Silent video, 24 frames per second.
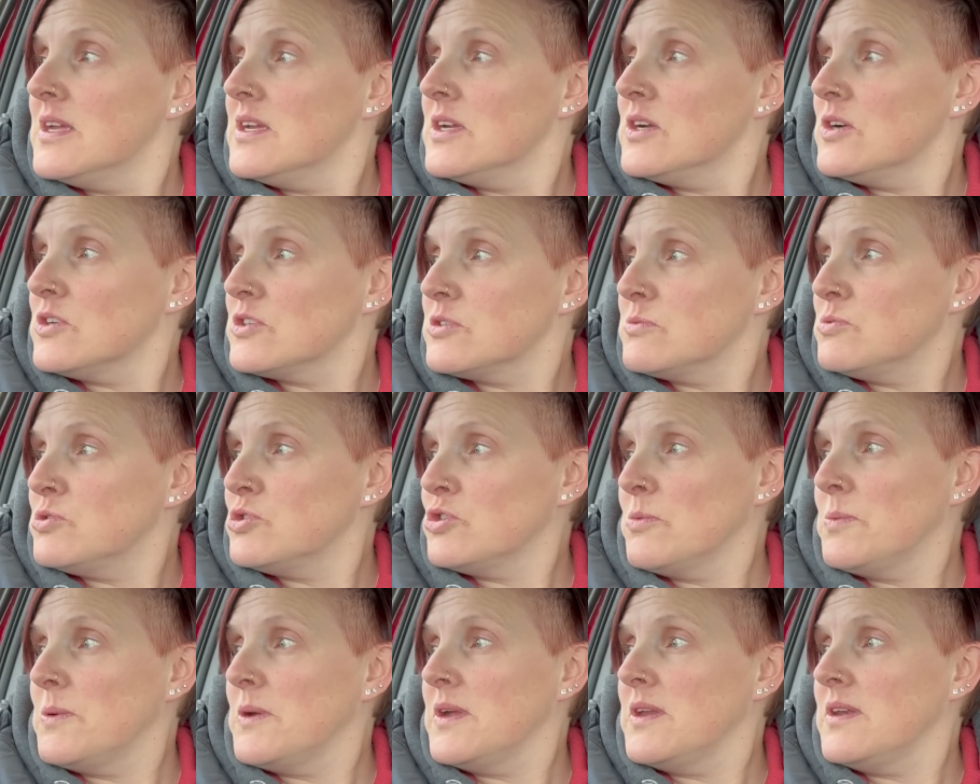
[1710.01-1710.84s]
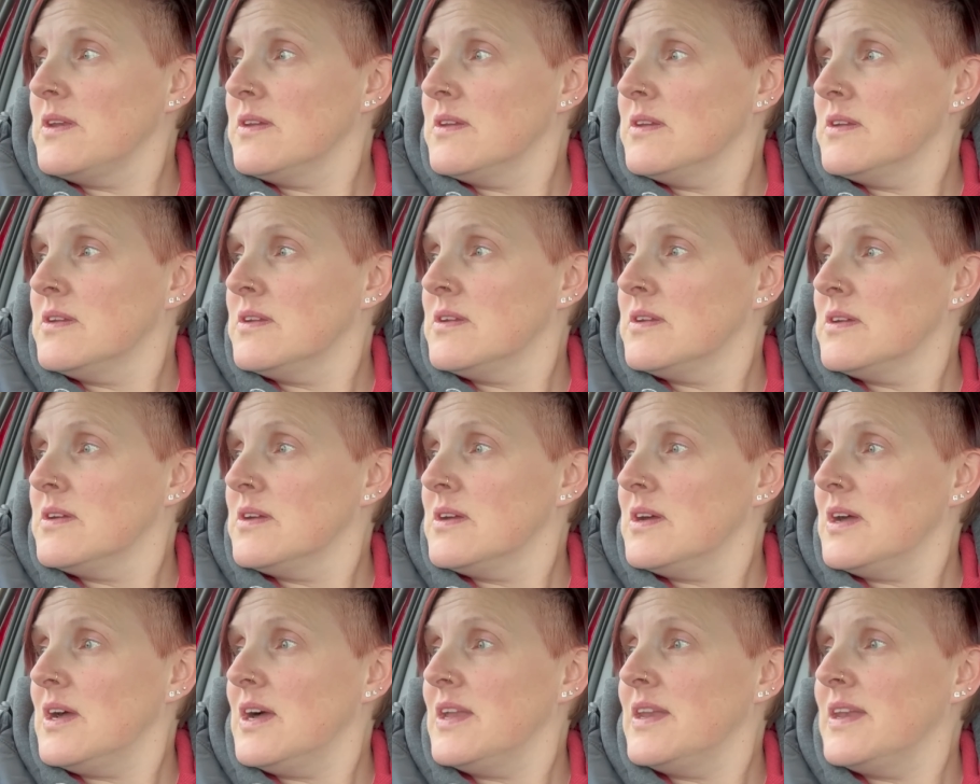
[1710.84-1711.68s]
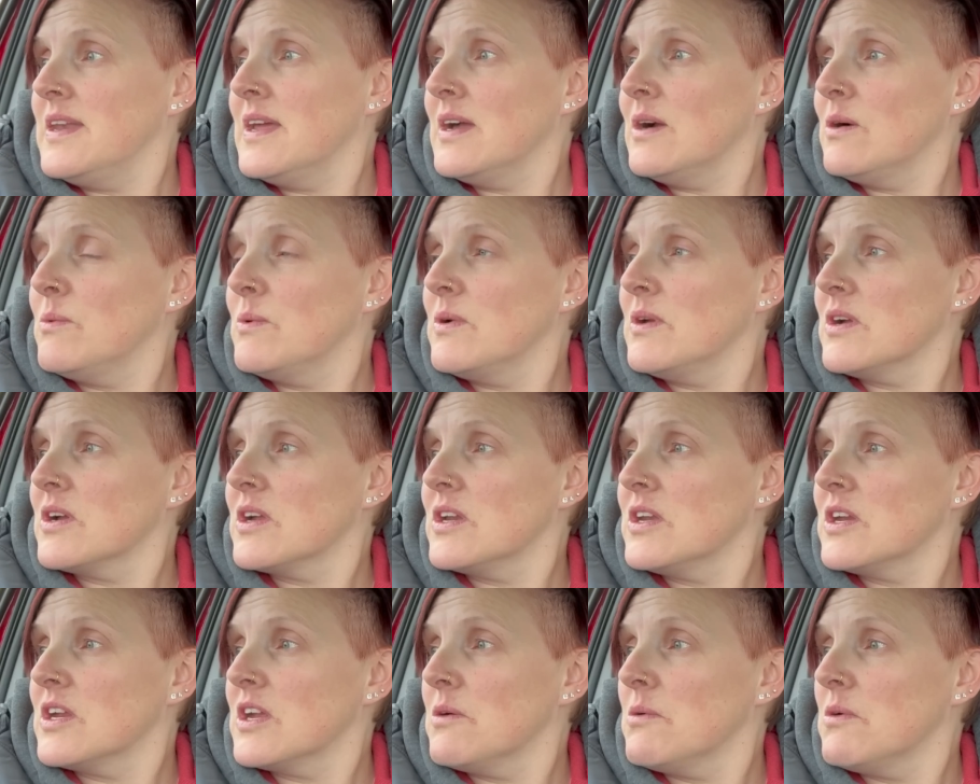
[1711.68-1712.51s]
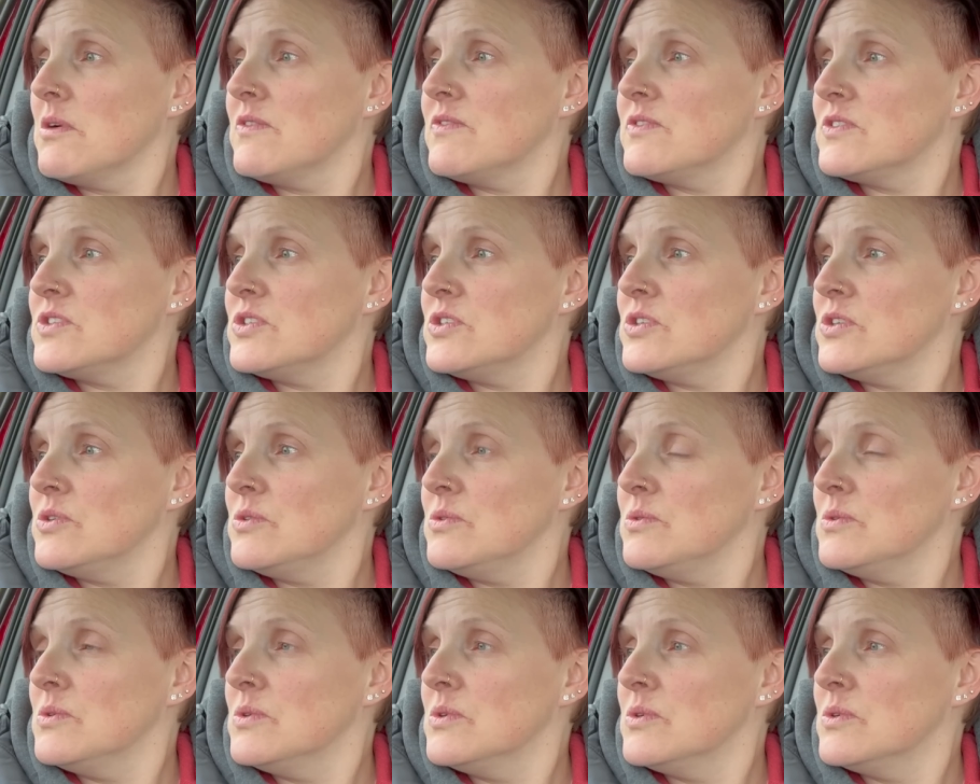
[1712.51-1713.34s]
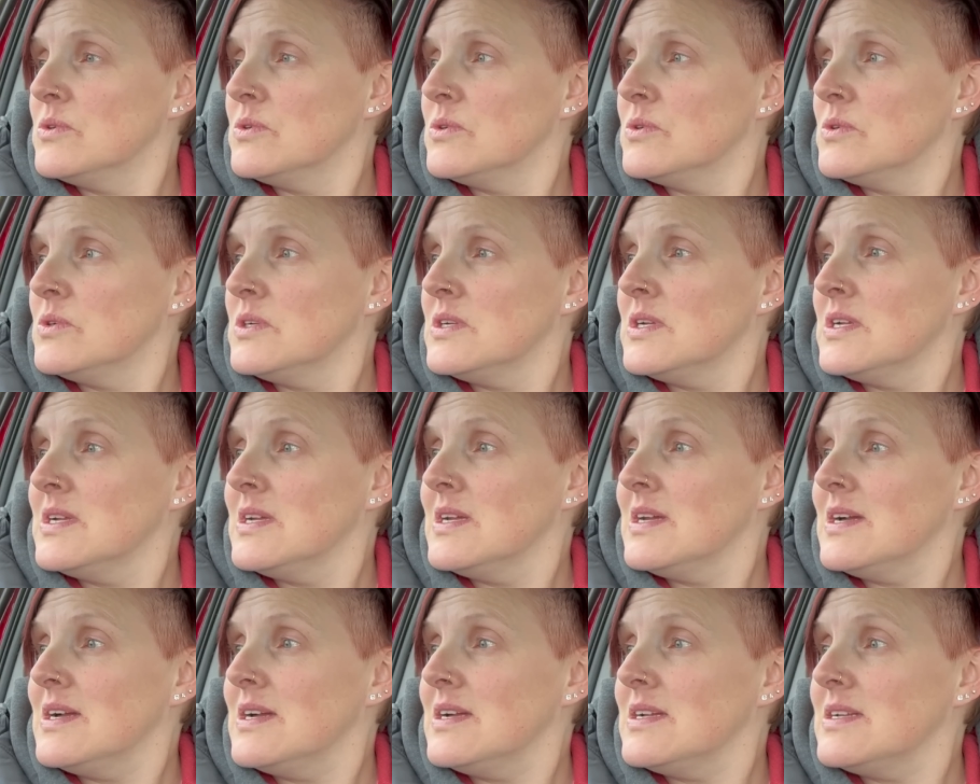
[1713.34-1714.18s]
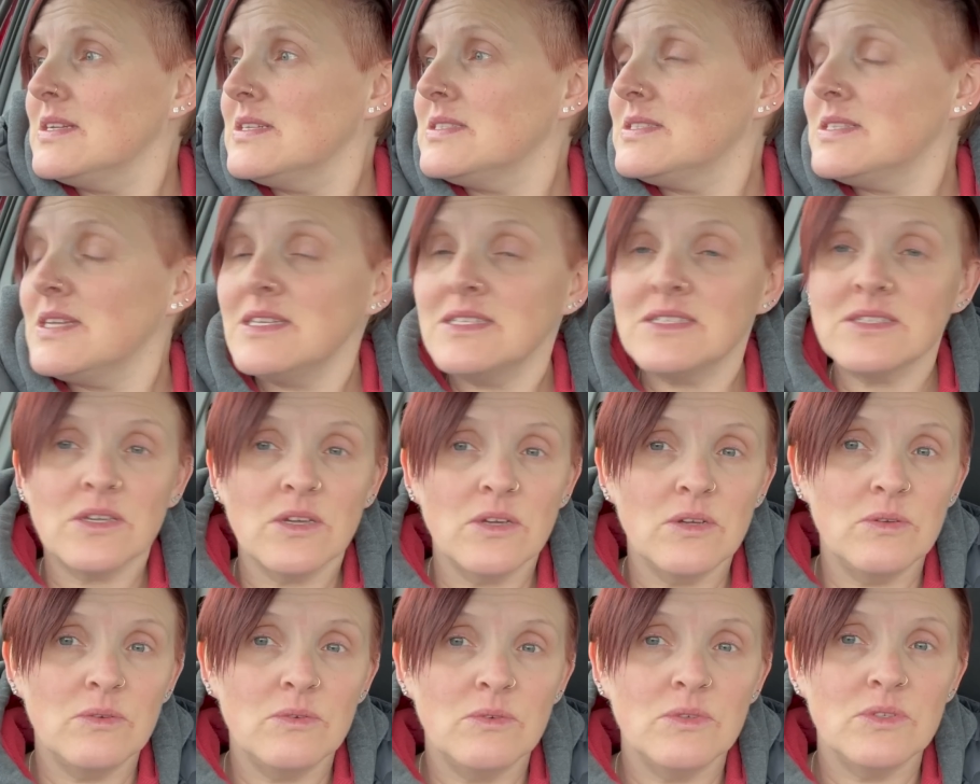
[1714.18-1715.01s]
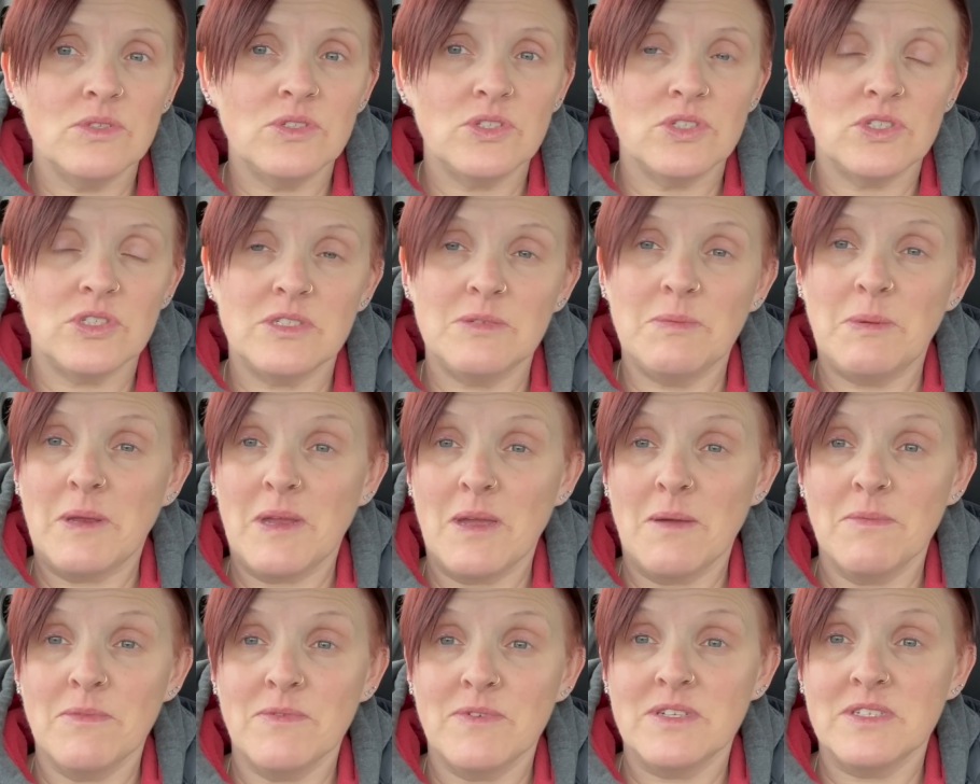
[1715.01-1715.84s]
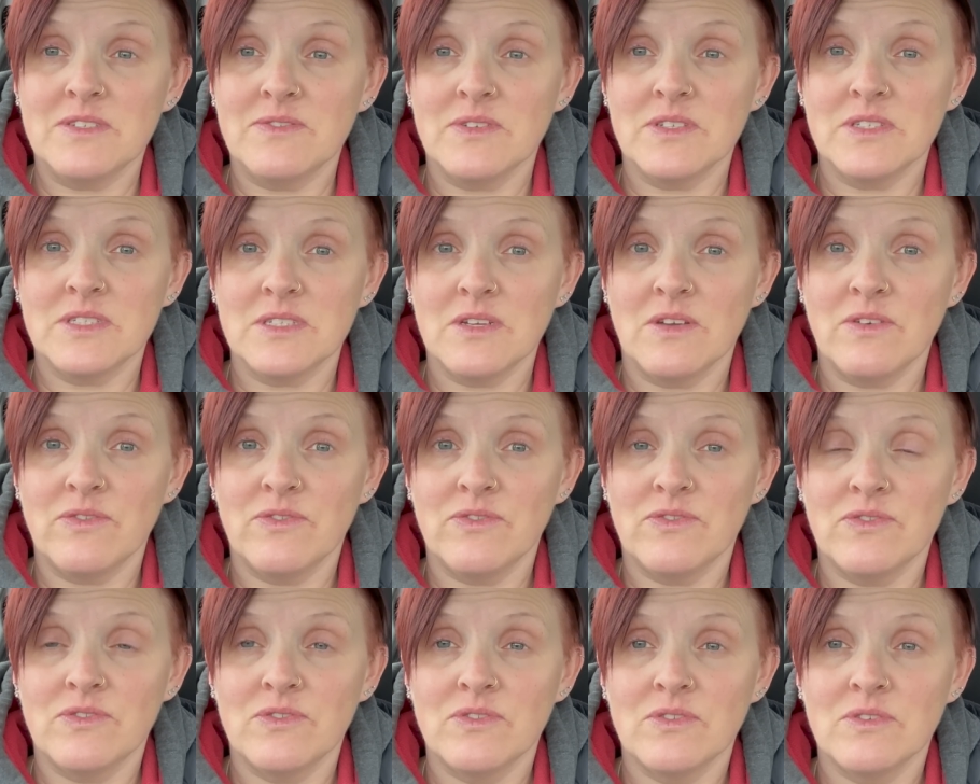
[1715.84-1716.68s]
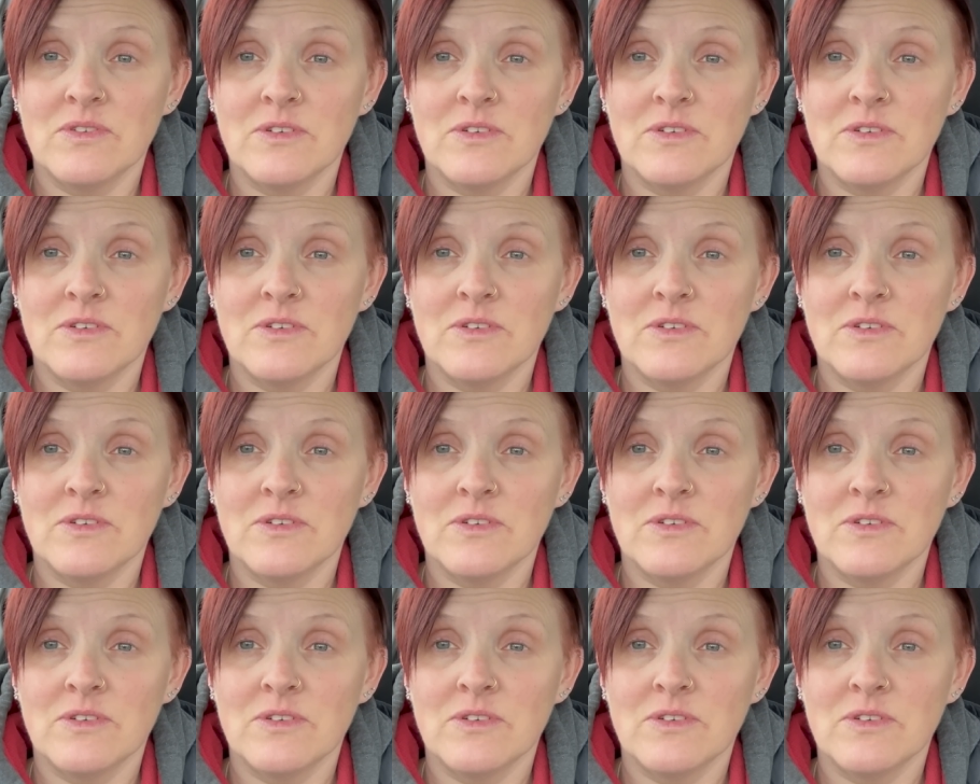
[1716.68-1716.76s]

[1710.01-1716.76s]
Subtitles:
got some shopping, and now we are going to go over to Tesco just to pick up the rest of our stuff.